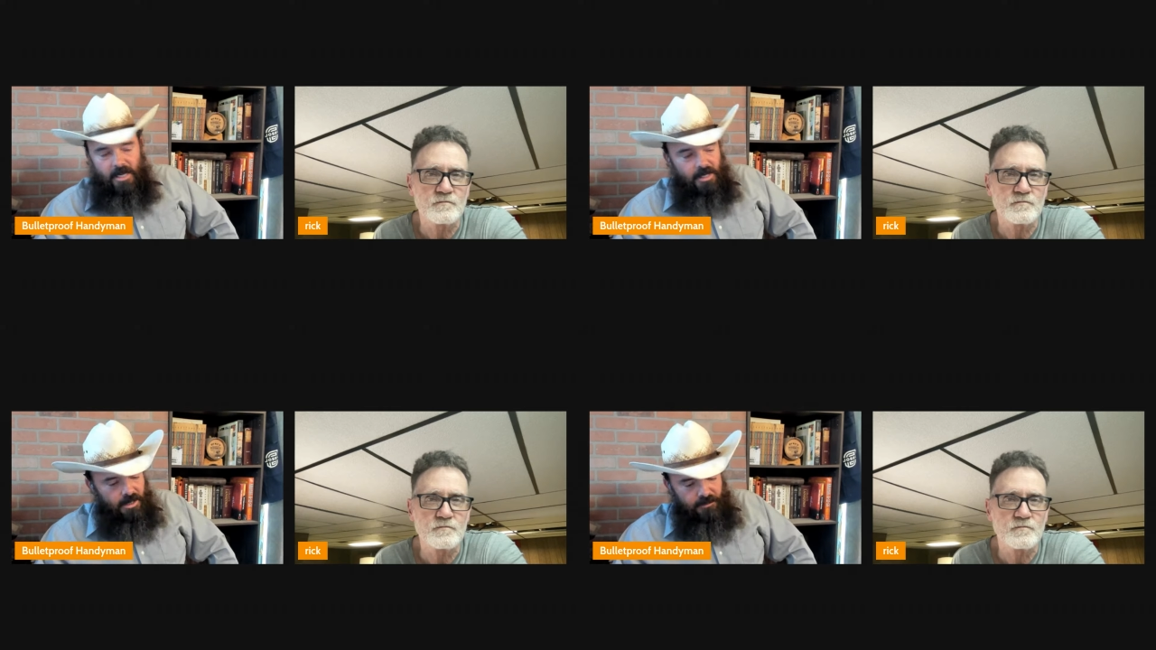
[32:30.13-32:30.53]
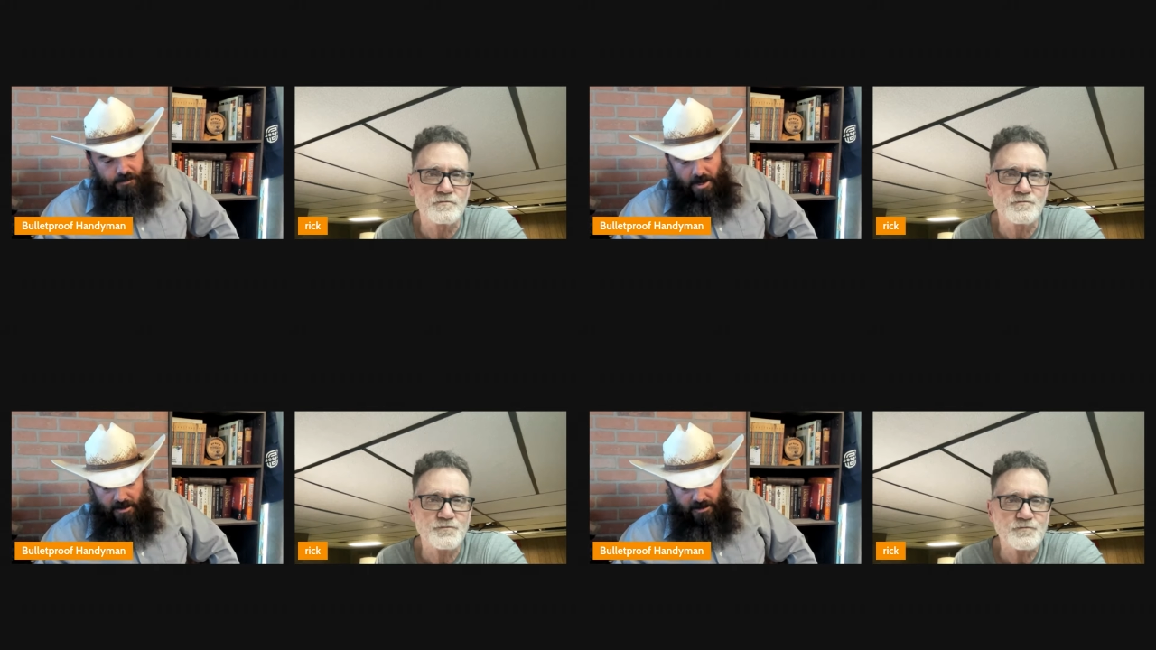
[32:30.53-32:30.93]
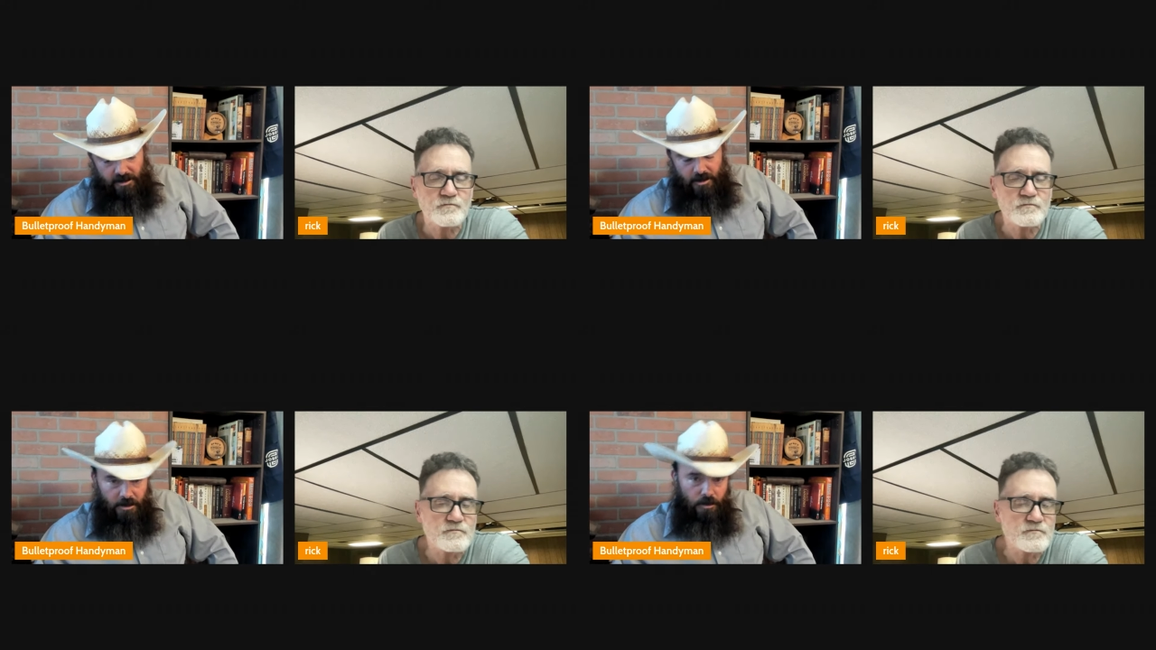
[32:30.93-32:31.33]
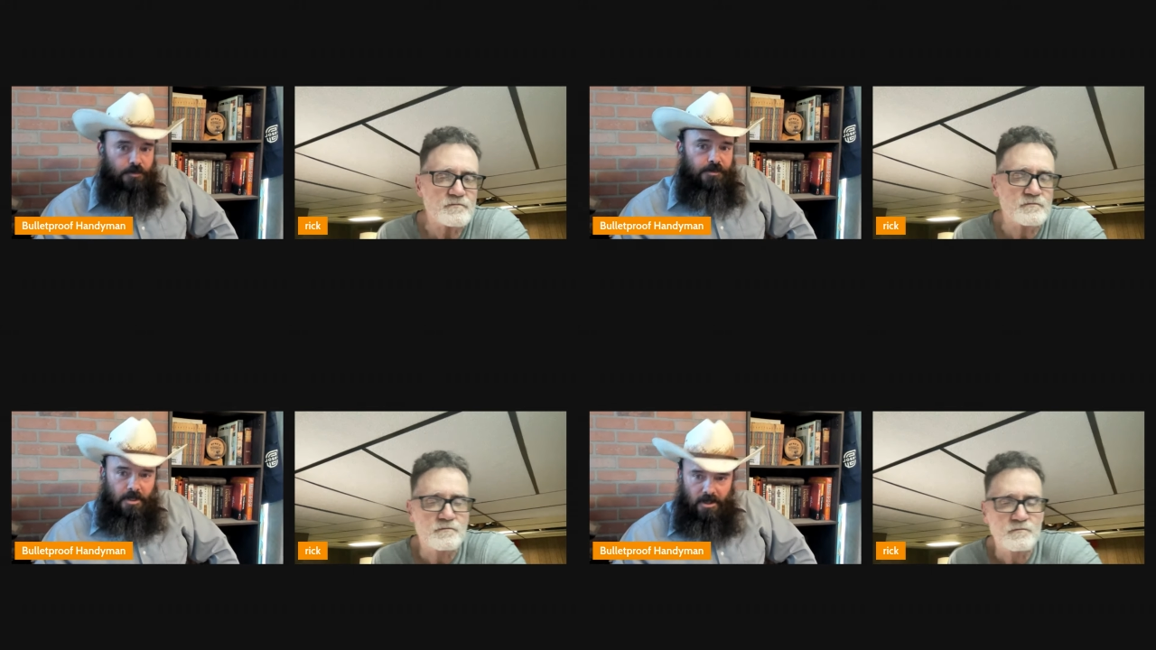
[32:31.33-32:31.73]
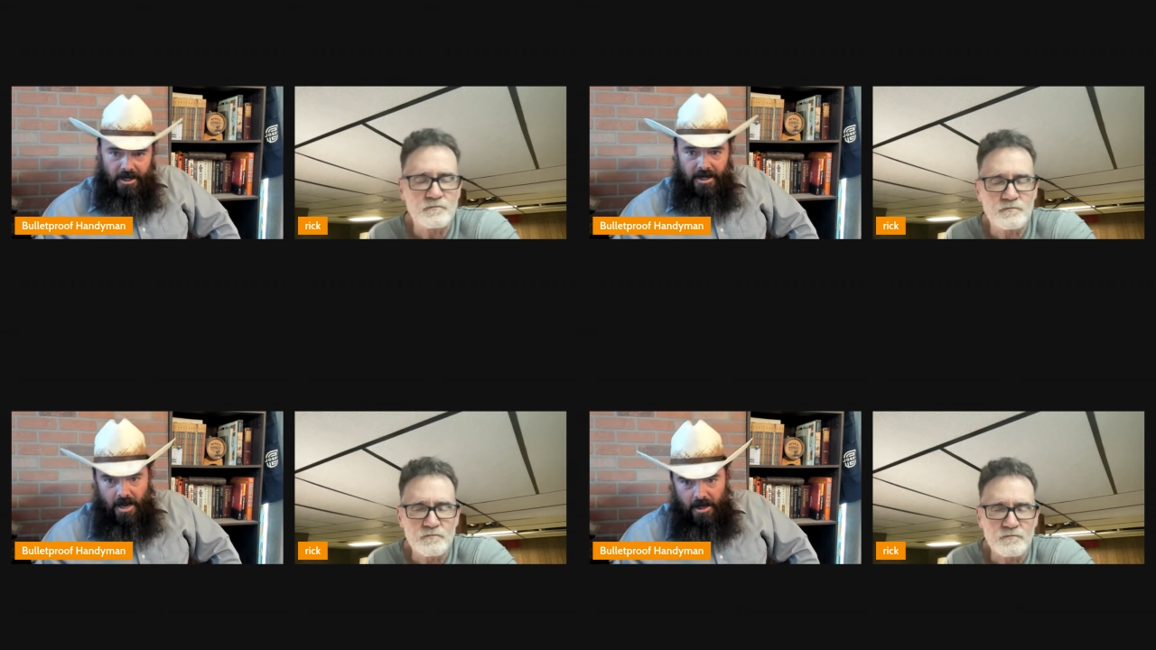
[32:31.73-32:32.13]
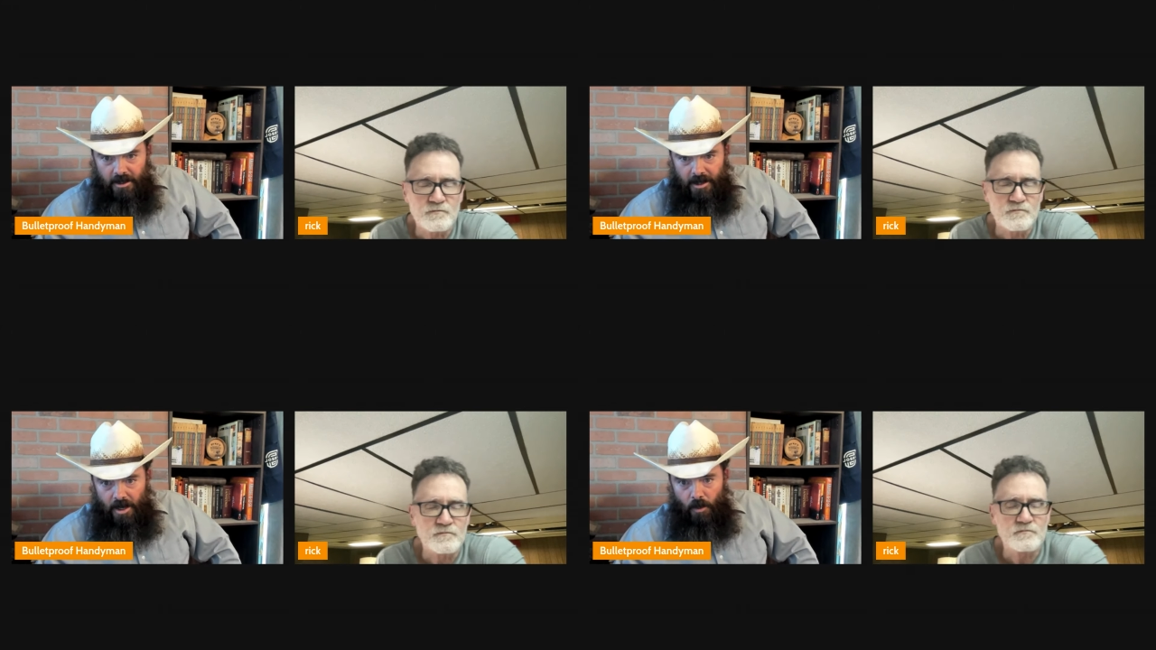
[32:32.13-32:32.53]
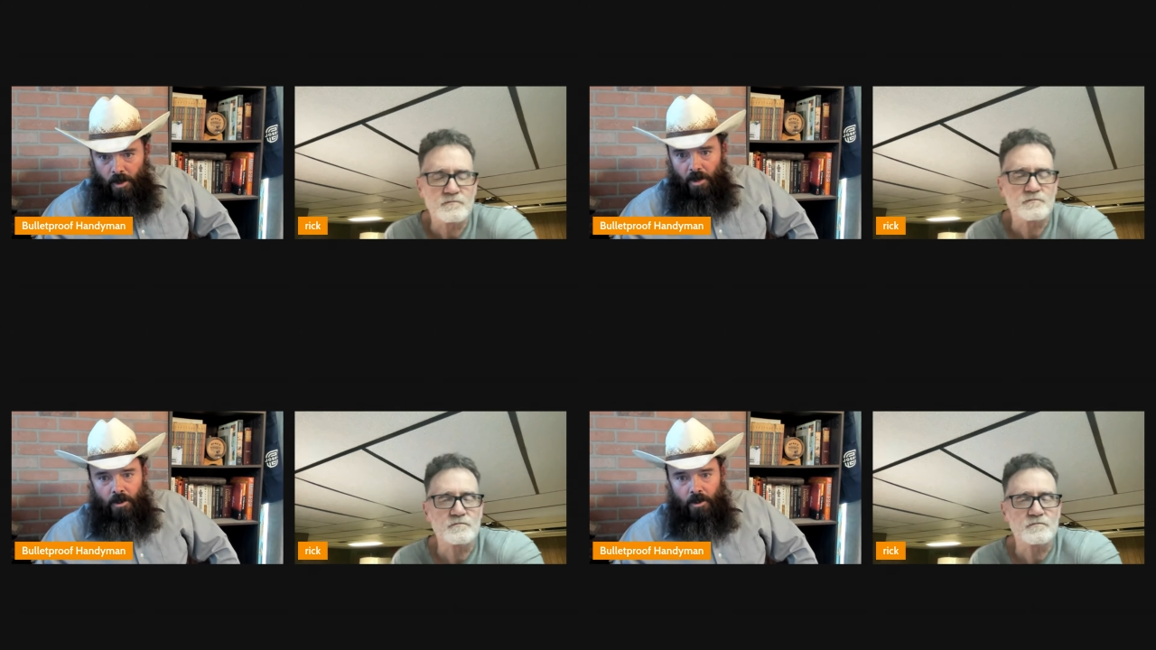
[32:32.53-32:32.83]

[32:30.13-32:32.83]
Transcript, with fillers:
Speaker 1: any advice that you feel like handing out while